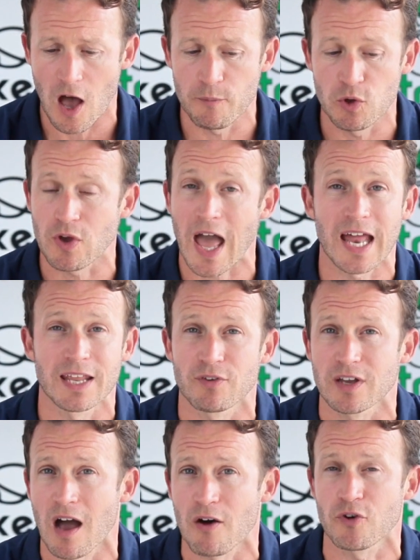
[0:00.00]
You can
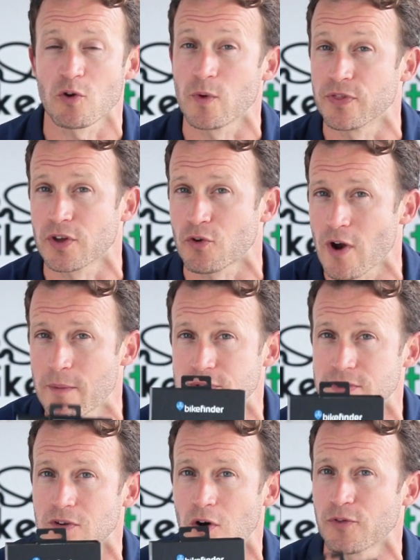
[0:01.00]
even cover it with the
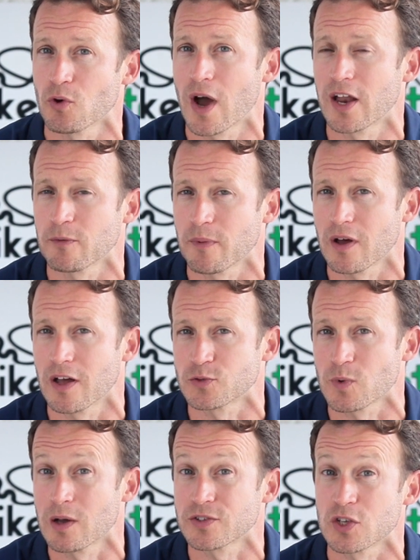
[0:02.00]
grips of your handlebar as
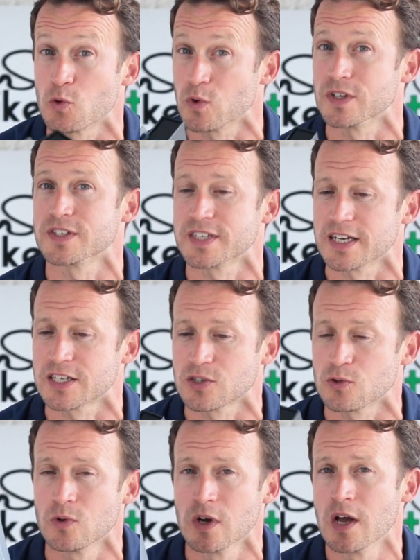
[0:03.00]
well, so you wouldn't see it at
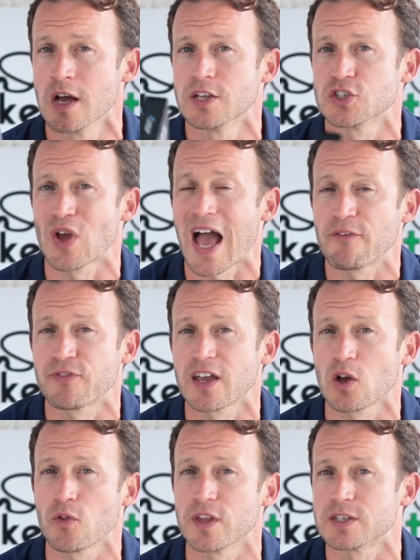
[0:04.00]
all. So you have
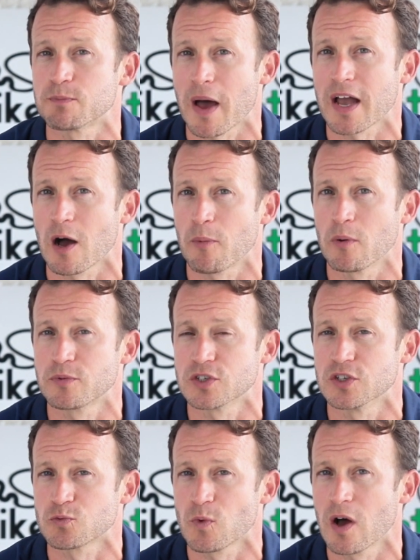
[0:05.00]
then got this backup
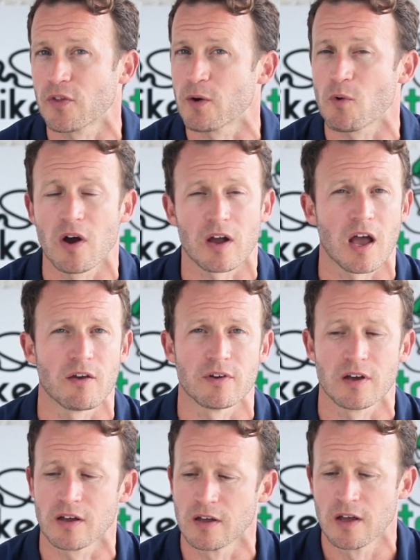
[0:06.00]
option as well. They work
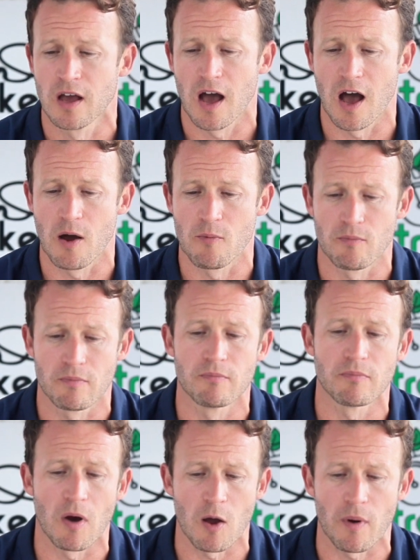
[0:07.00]
over
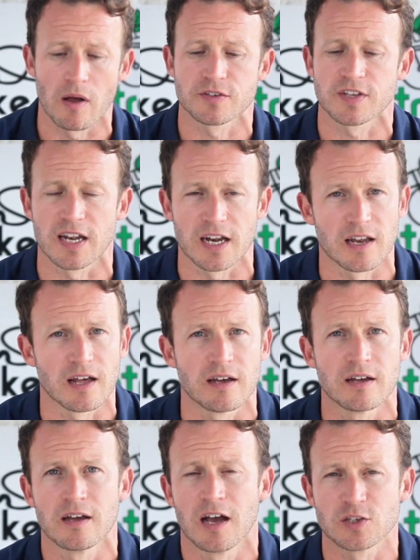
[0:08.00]
mobile, cellular,
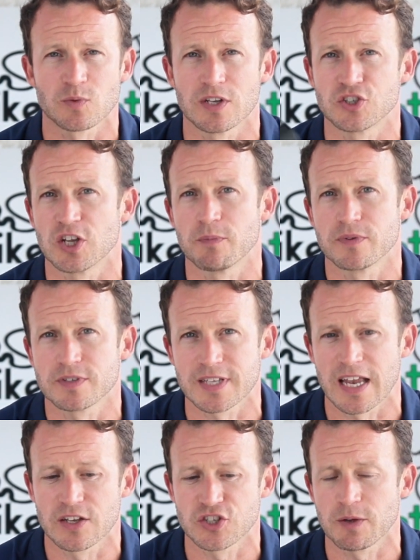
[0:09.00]
as well as
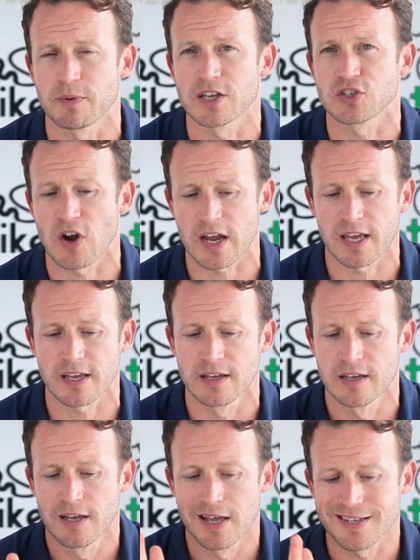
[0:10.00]
standard GPS tracking.
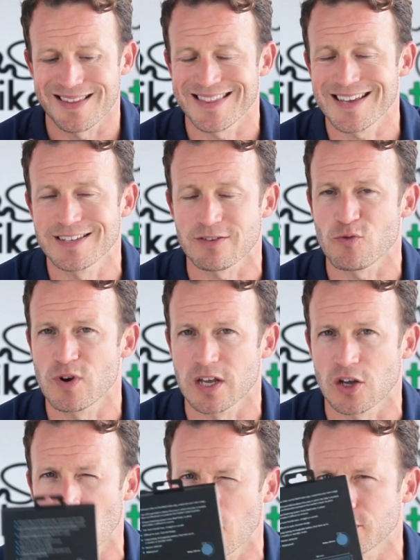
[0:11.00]
So these are a really
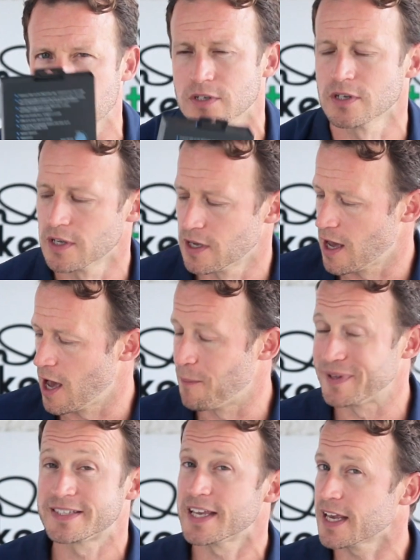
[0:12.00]
good option,
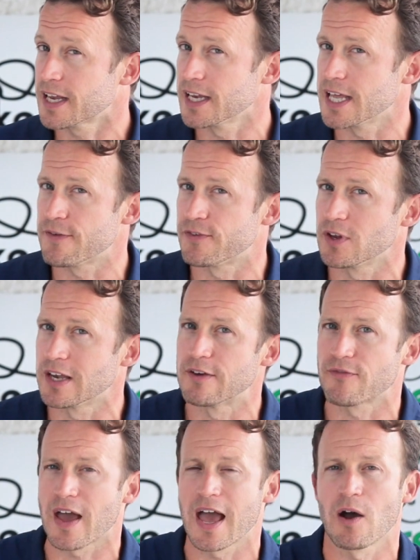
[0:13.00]
particularly if you
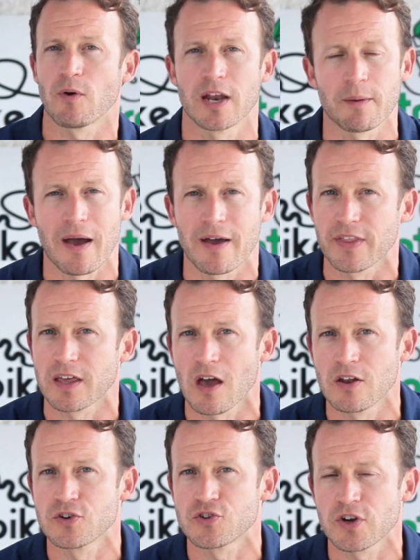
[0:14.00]
live out and about in the
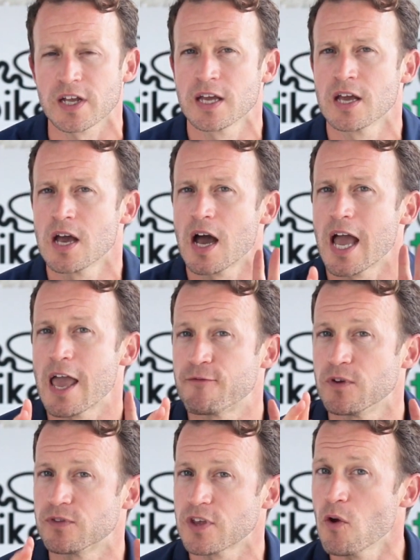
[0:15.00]
country. If
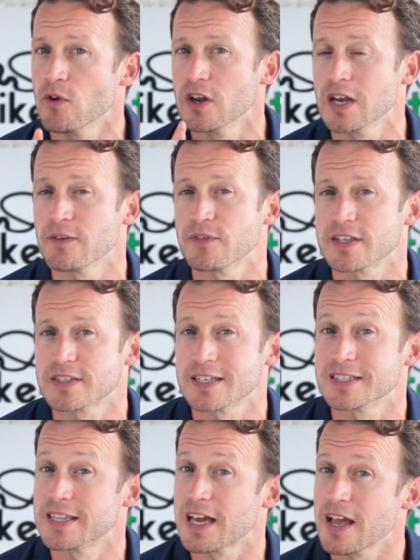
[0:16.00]
you don't and you live in a
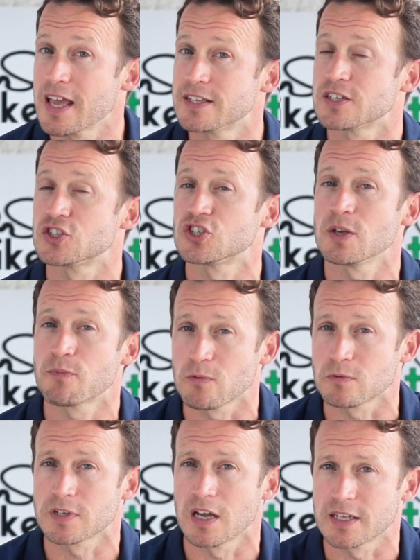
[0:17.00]
city, there is a cheaper
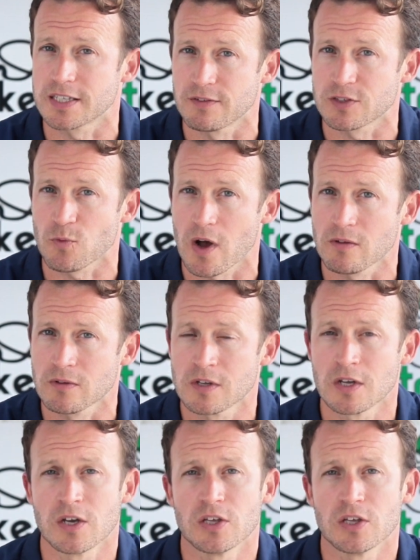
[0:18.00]
alternative as well.